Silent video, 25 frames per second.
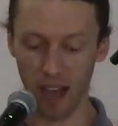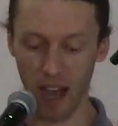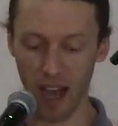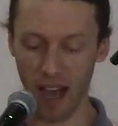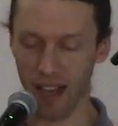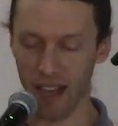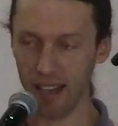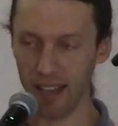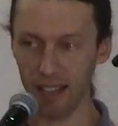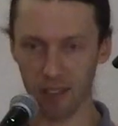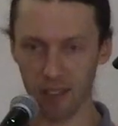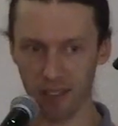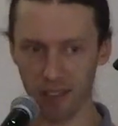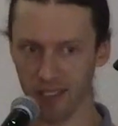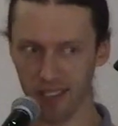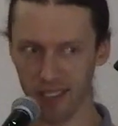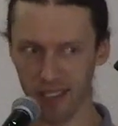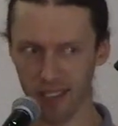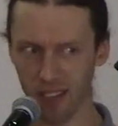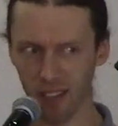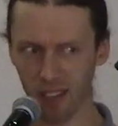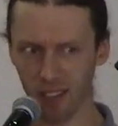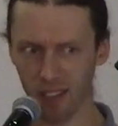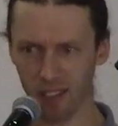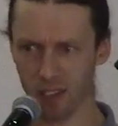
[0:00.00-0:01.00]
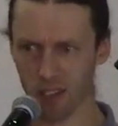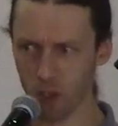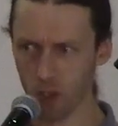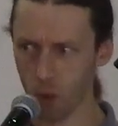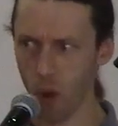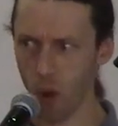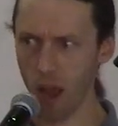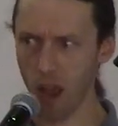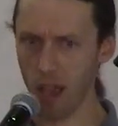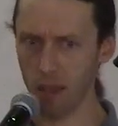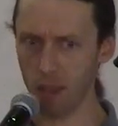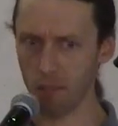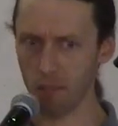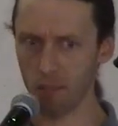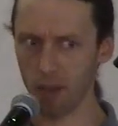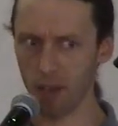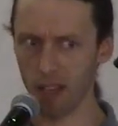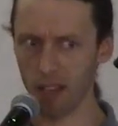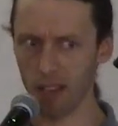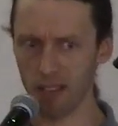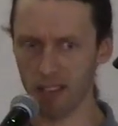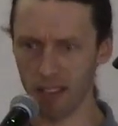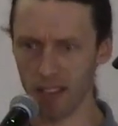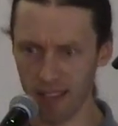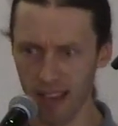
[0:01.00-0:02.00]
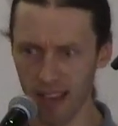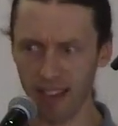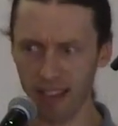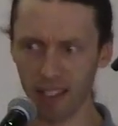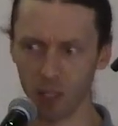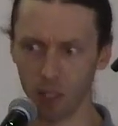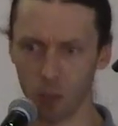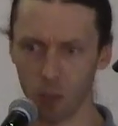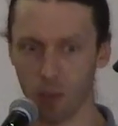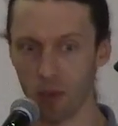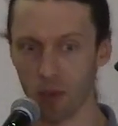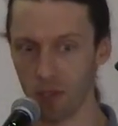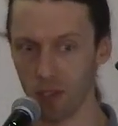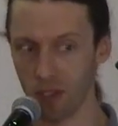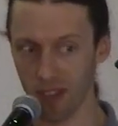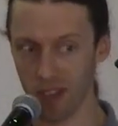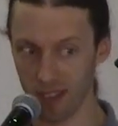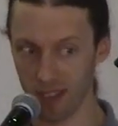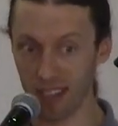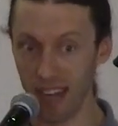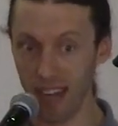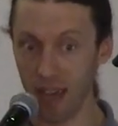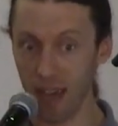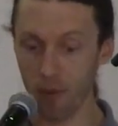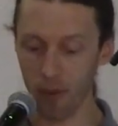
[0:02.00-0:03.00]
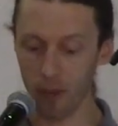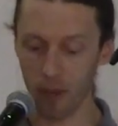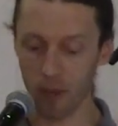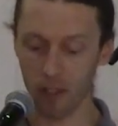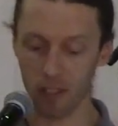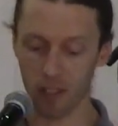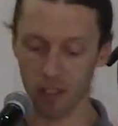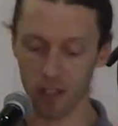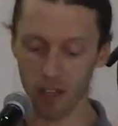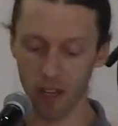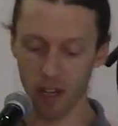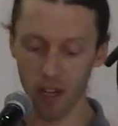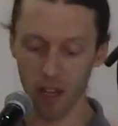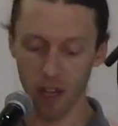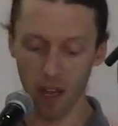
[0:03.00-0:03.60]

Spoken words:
I still describe as a secular person, as an atheist.